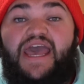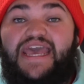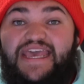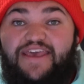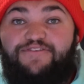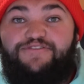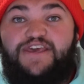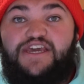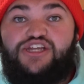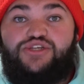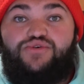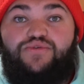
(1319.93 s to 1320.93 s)
If he
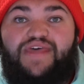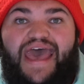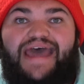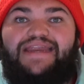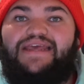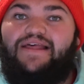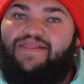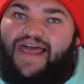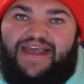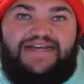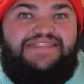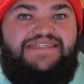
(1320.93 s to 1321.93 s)
can do that,
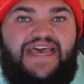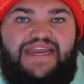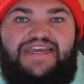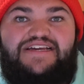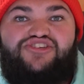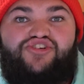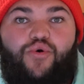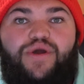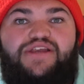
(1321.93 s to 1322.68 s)
like I said, he is going